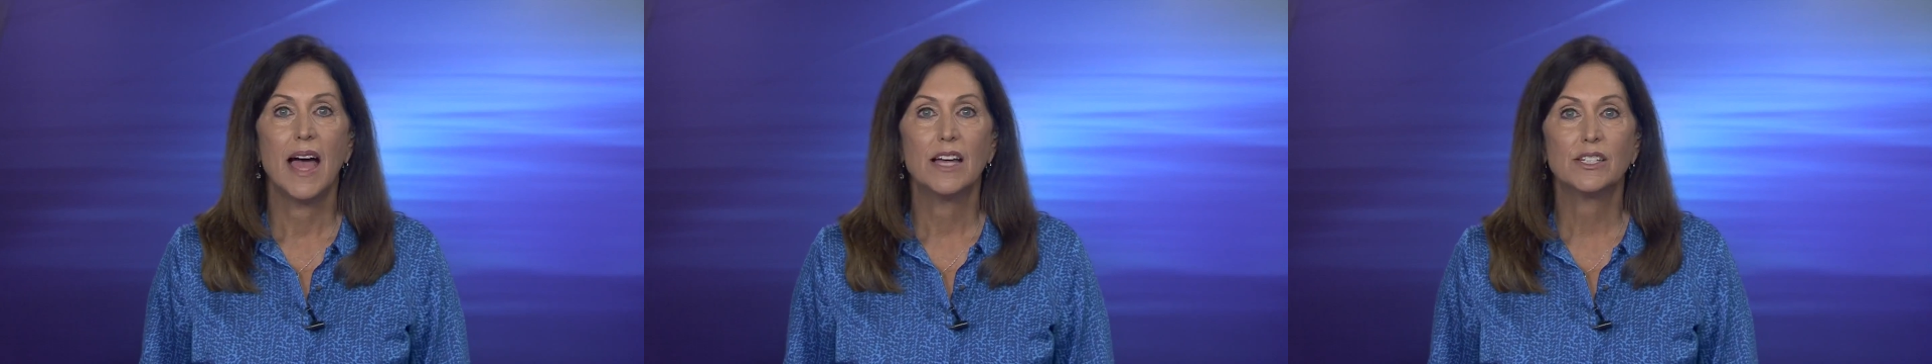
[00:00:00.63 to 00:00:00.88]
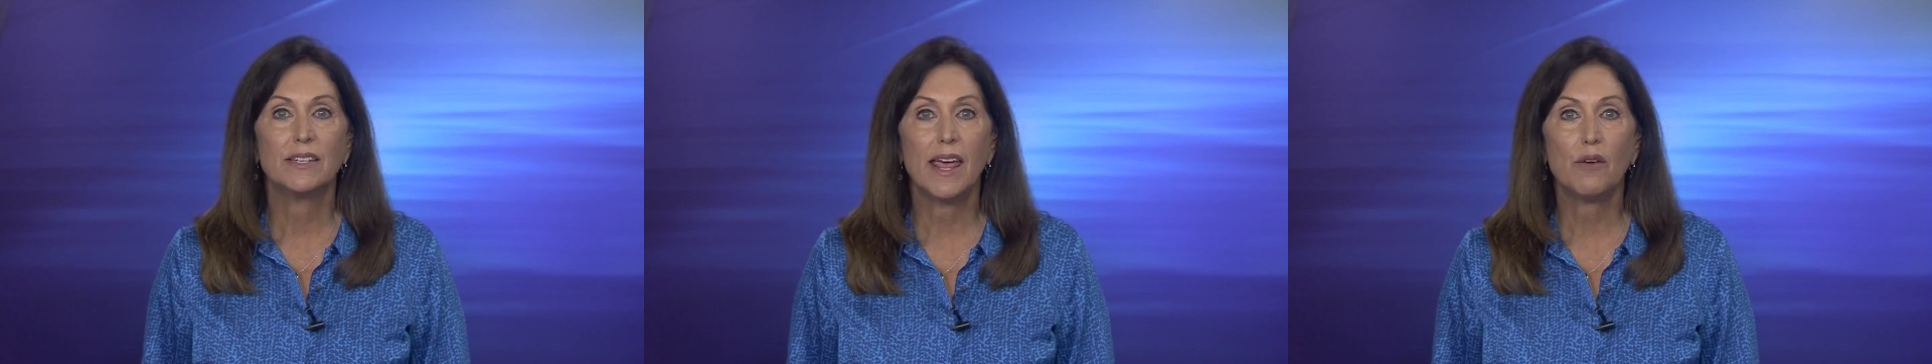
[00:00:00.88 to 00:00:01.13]

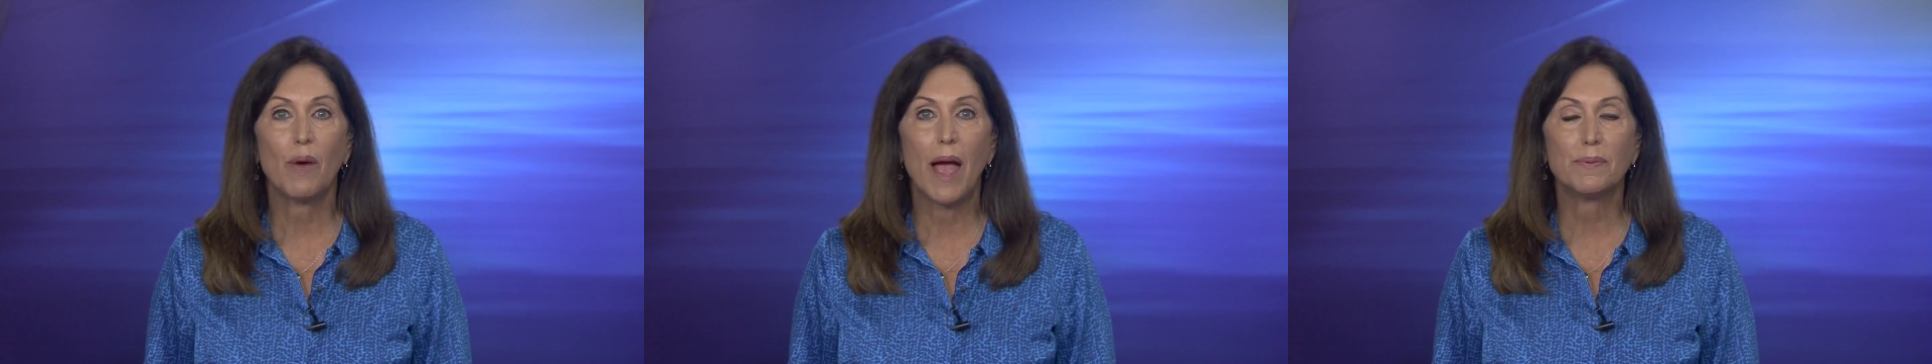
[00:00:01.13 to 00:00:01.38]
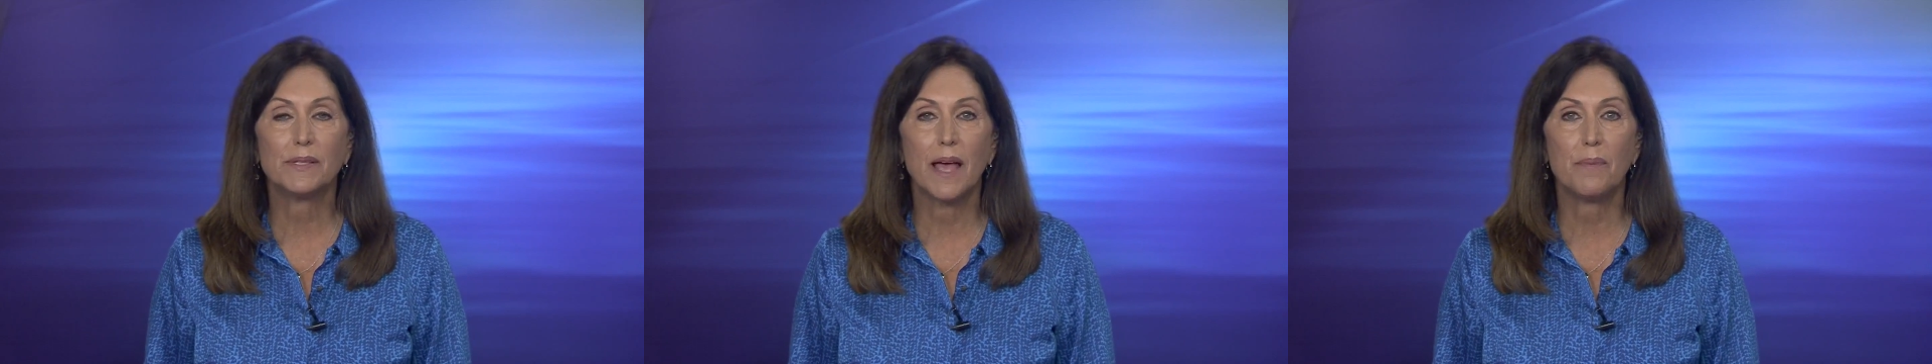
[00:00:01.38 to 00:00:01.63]
Today
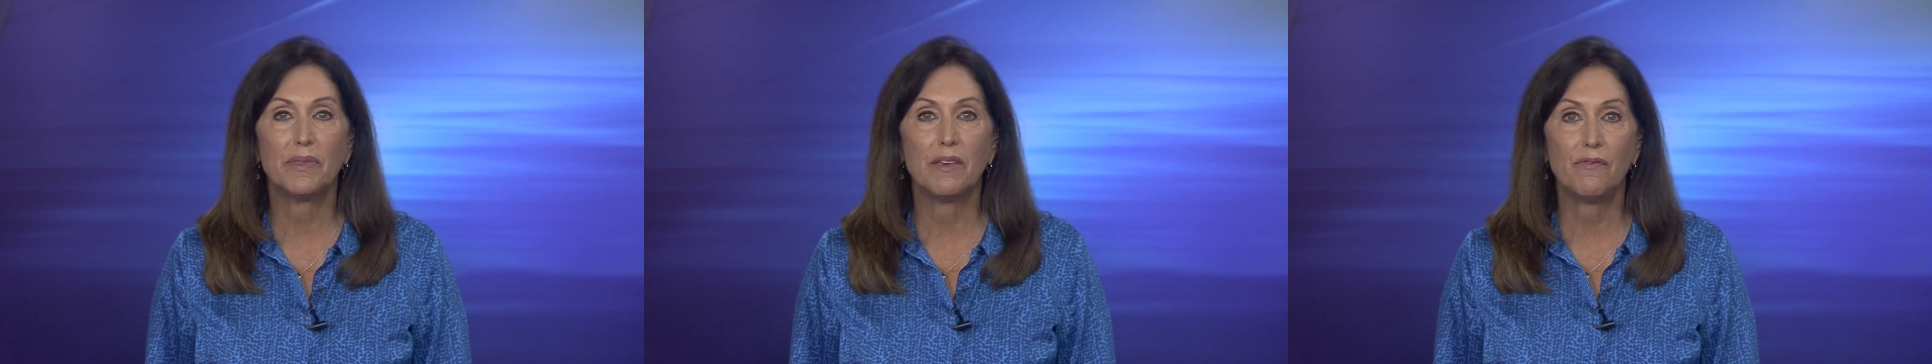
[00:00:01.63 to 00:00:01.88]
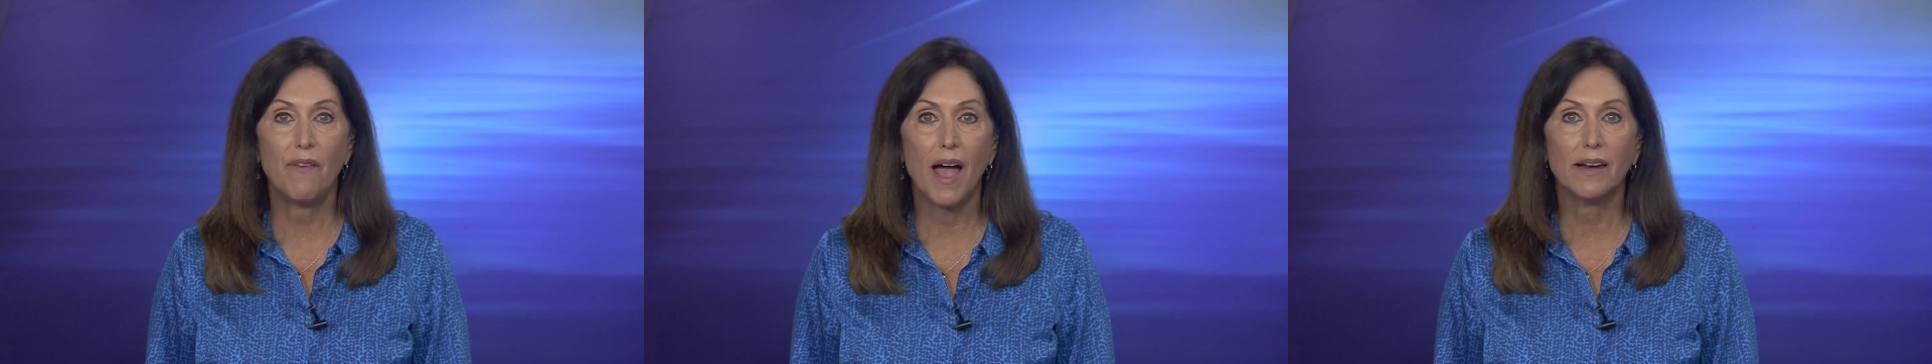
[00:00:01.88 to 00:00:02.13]
wraps up the
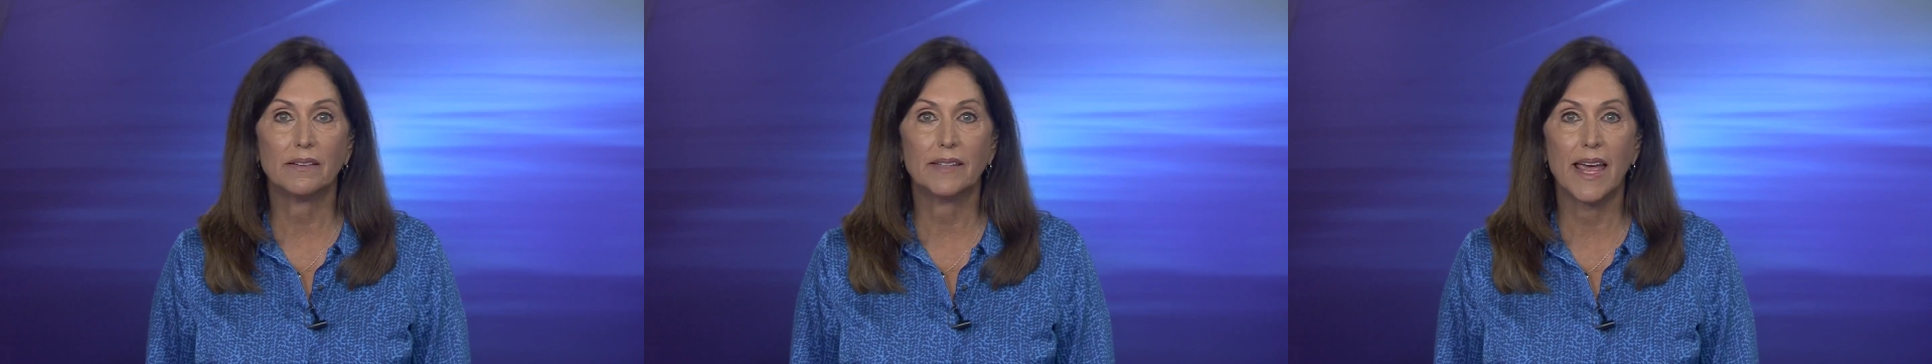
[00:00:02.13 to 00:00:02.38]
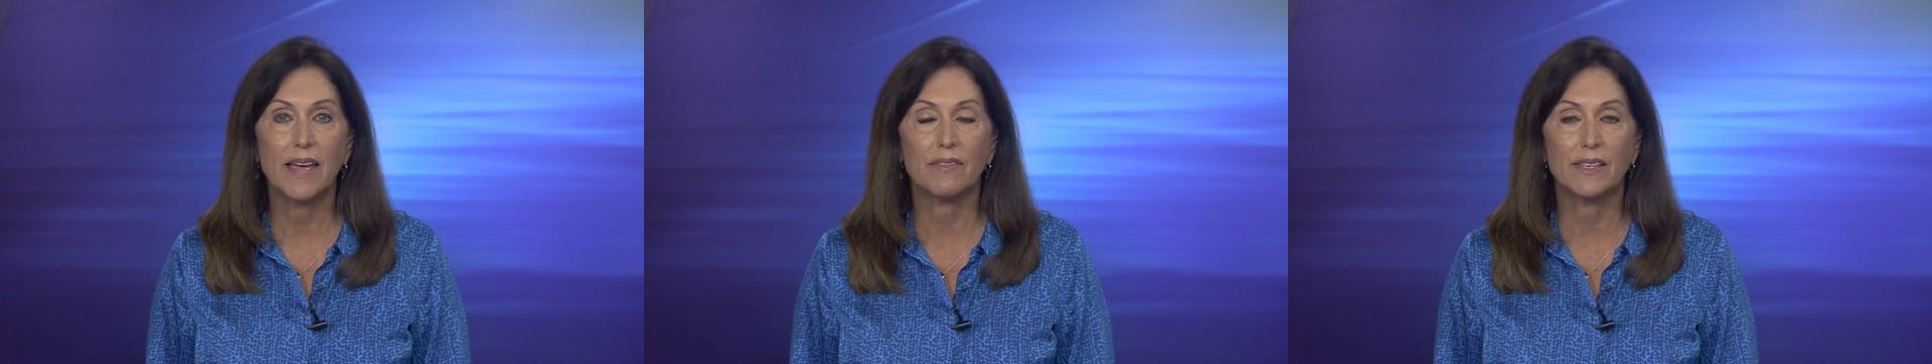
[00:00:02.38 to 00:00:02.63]
final
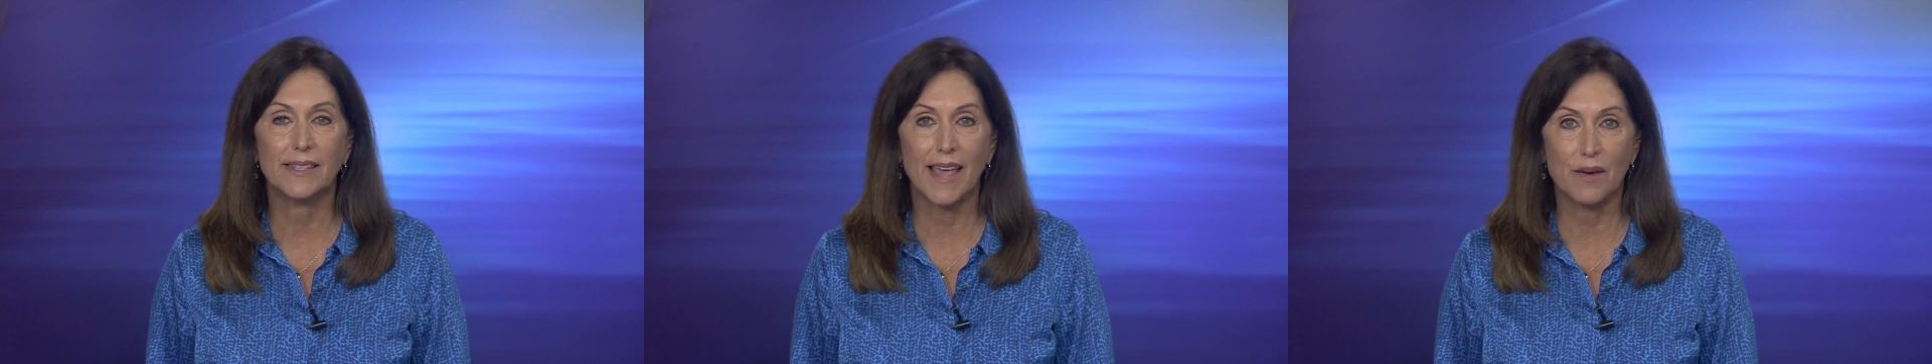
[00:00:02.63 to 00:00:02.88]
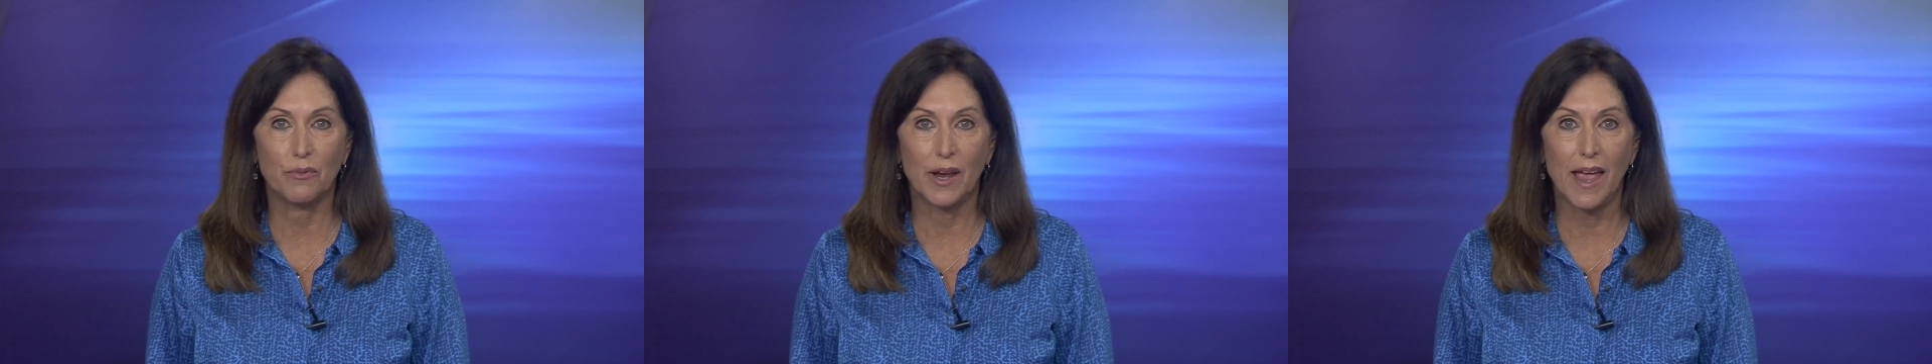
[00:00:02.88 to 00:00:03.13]
day of the
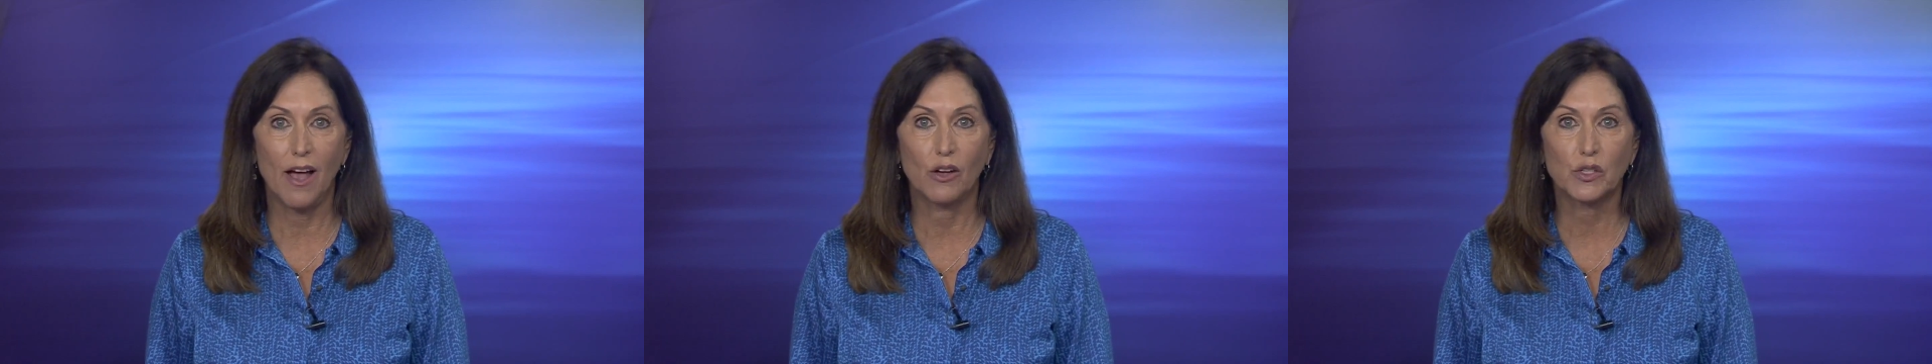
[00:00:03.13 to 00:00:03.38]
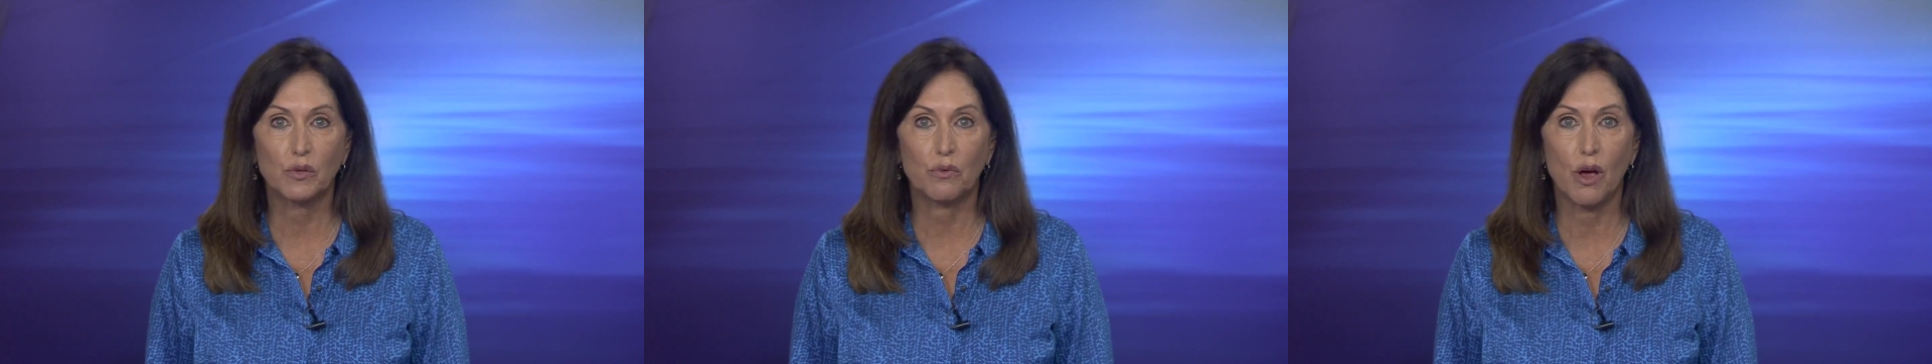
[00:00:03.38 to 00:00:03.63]
Santa Maria
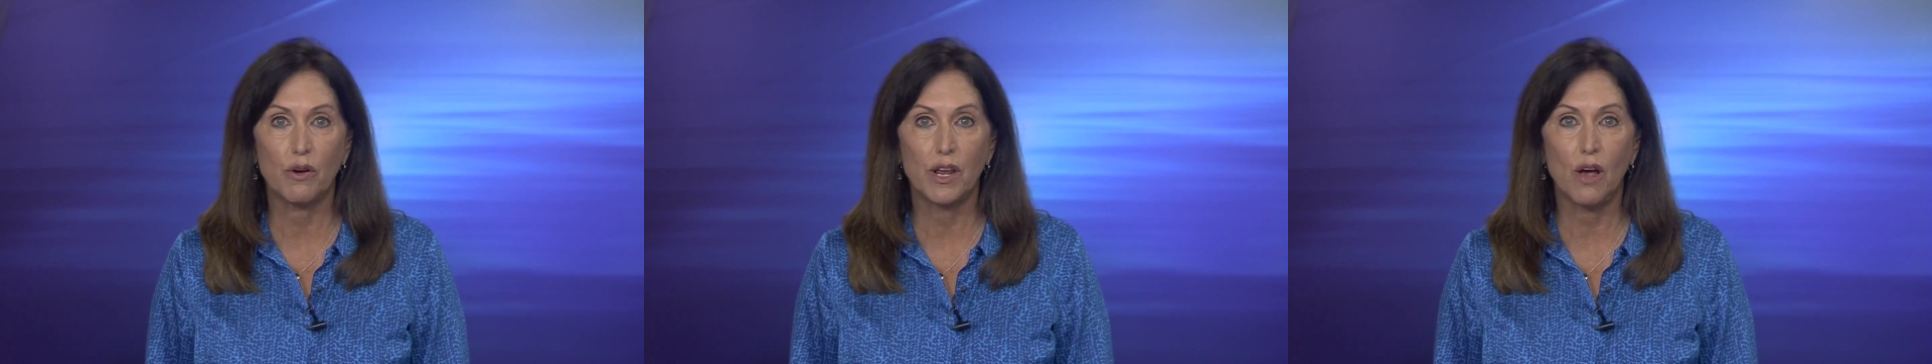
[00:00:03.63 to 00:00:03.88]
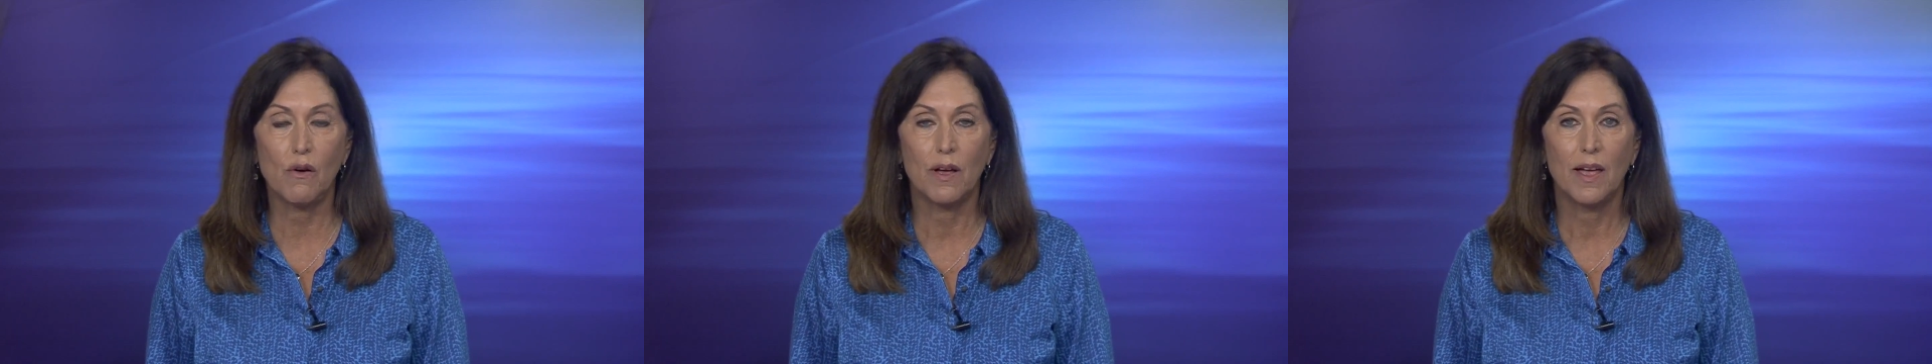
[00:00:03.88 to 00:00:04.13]
Elks
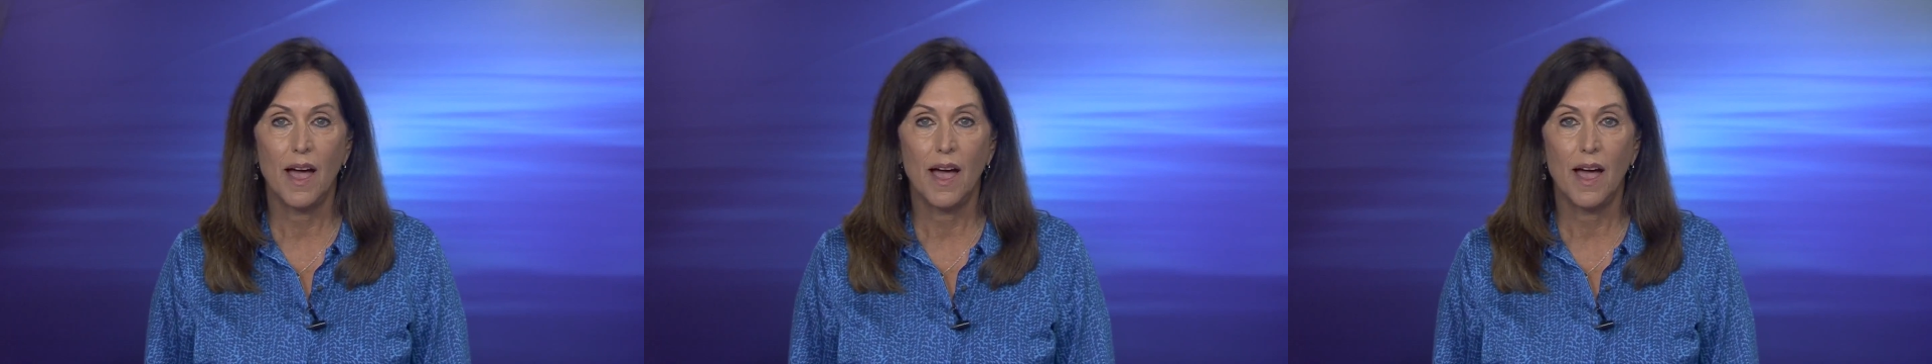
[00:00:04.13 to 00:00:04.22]
Rodeo,